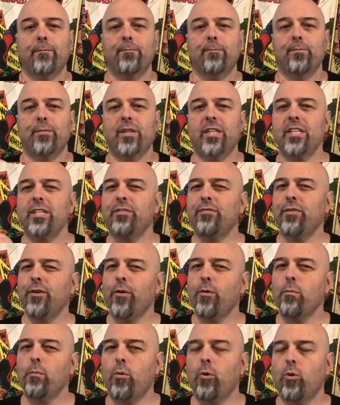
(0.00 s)
this
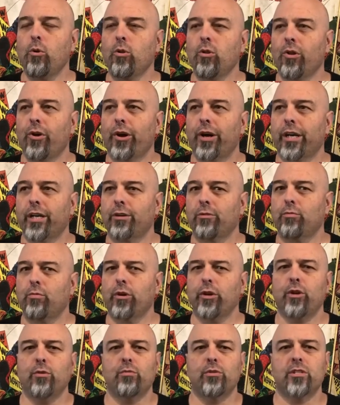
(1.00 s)
felt more like what
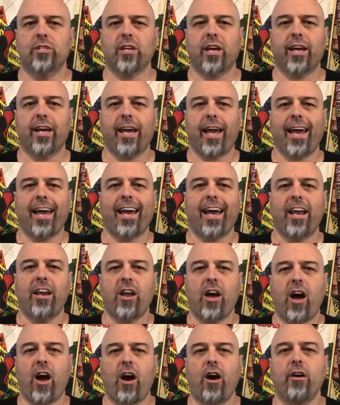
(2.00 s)
you would say an
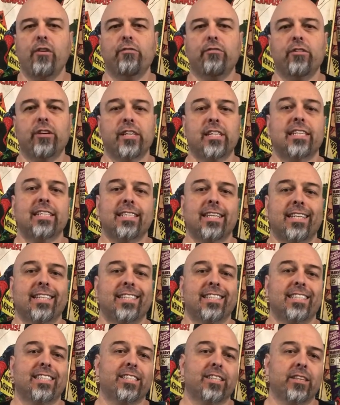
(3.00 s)

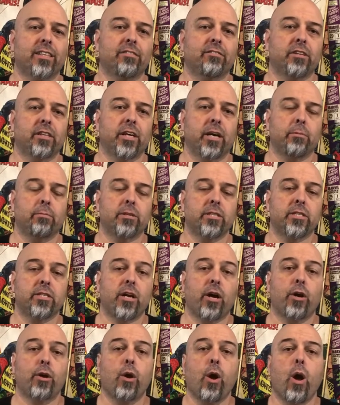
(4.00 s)
overextended TV
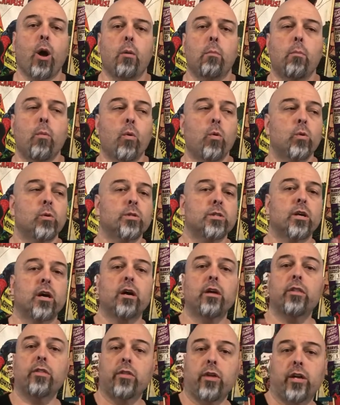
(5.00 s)
episode, more so
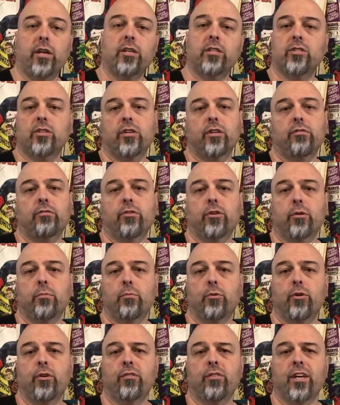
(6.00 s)
than a TV
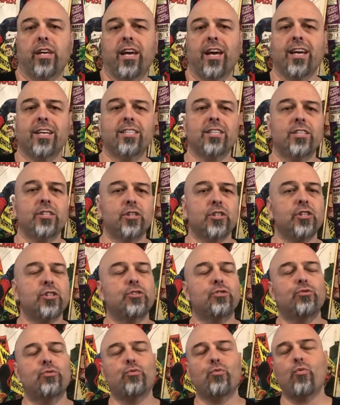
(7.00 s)
movie, as it just
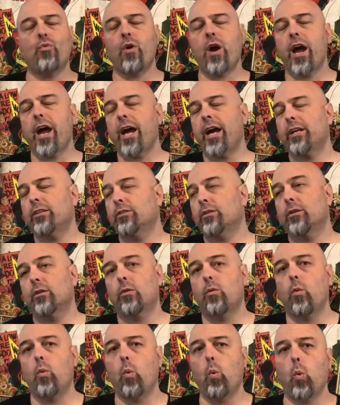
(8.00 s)
dragged on
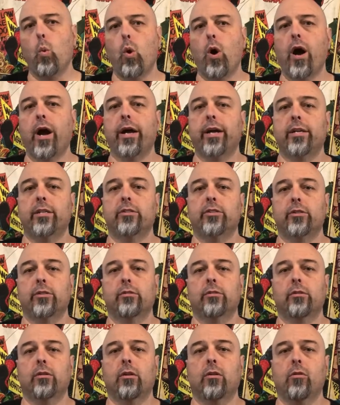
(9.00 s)
way too
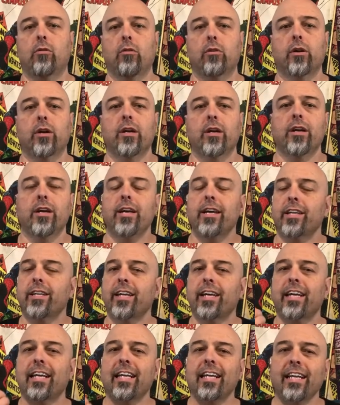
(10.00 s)
long. They
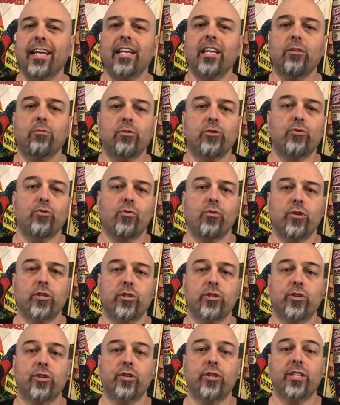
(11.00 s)
clearly were trying to
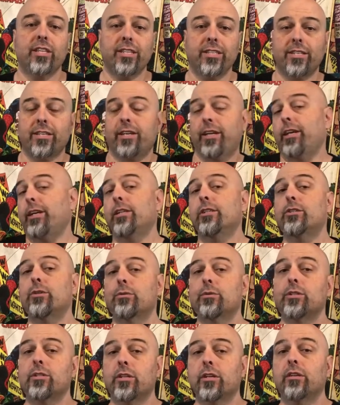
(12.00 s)
turn this into a
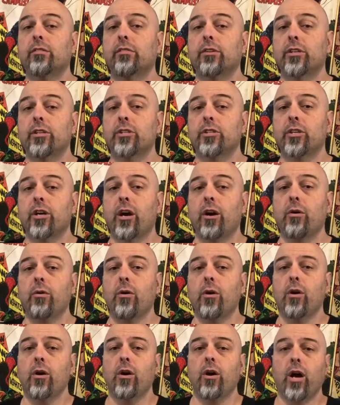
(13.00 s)
TV show
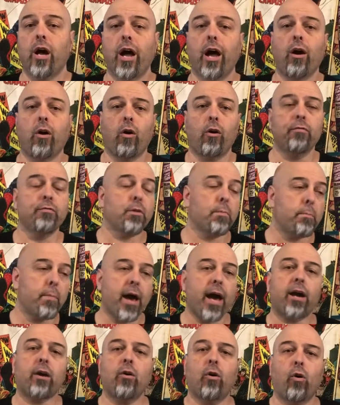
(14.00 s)
off the
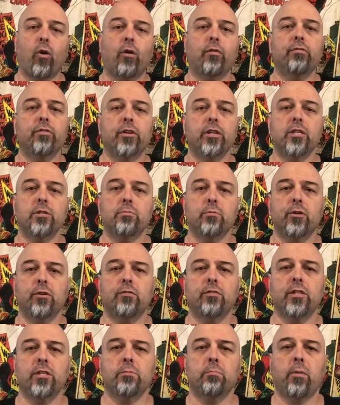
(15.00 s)
back of these
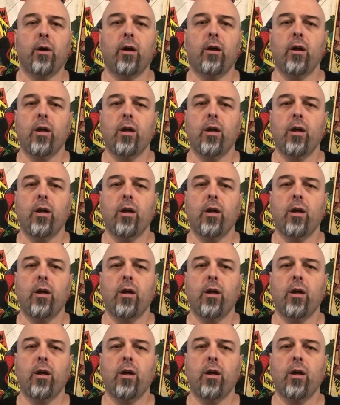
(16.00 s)
movies, but